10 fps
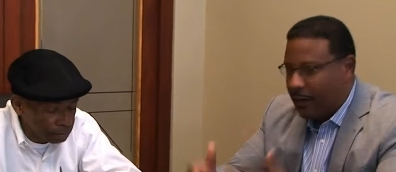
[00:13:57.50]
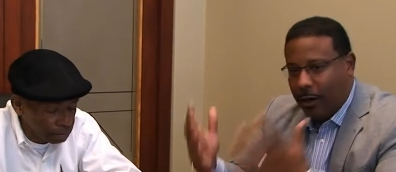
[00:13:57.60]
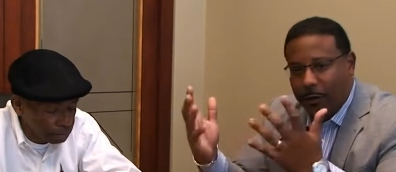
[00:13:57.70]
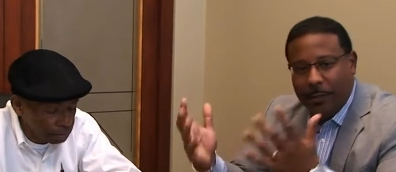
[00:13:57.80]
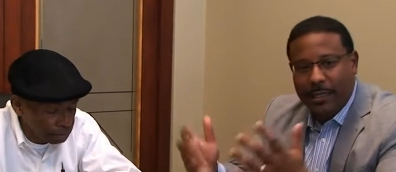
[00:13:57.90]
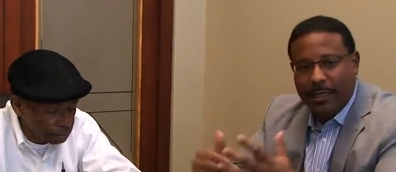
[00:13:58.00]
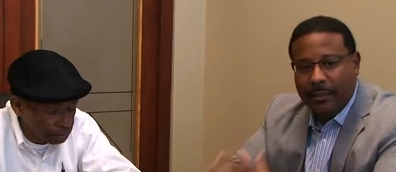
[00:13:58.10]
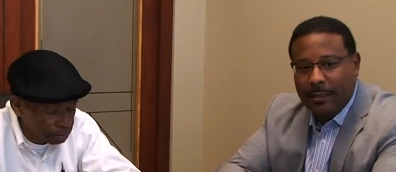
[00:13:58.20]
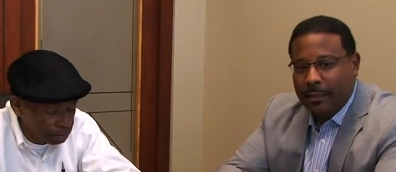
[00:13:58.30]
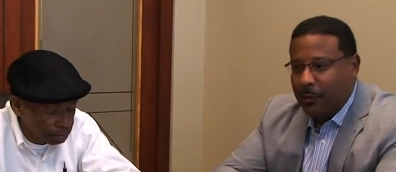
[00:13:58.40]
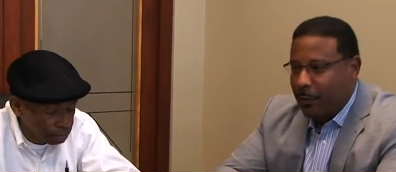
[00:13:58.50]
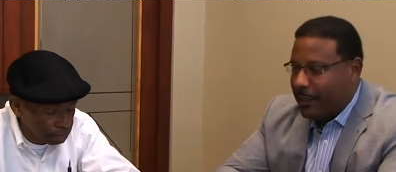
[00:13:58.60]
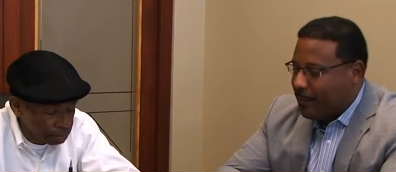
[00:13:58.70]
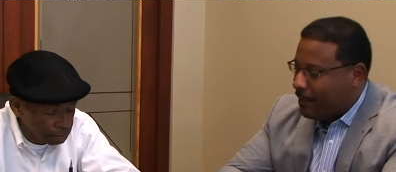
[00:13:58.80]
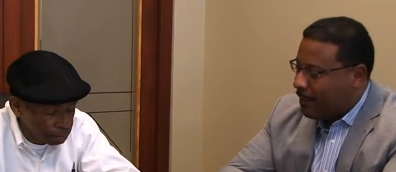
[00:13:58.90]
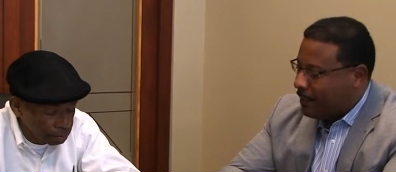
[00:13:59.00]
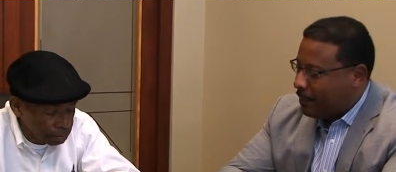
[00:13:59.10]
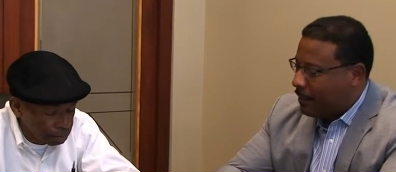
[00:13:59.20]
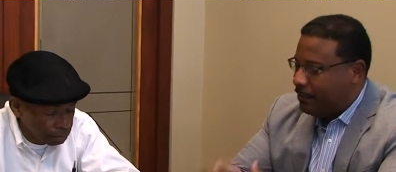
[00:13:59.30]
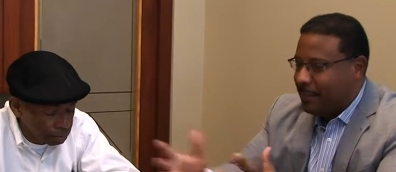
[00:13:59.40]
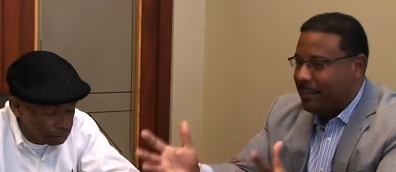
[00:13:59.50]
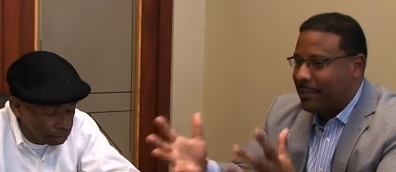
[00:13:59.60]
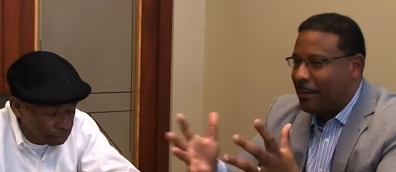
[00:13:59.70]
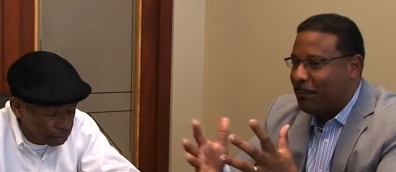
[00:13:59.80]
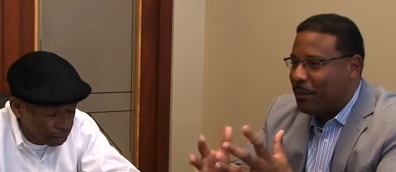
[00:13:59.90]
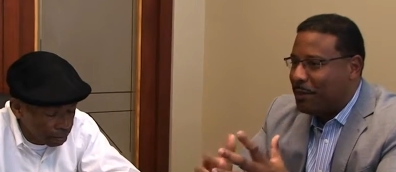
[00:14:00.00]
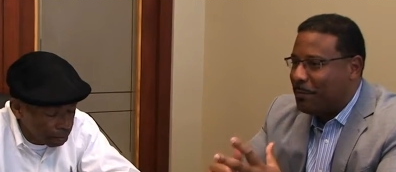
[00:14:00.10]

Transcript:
Speaker 1: Call me and we can meet up. I'm listen. I'm running to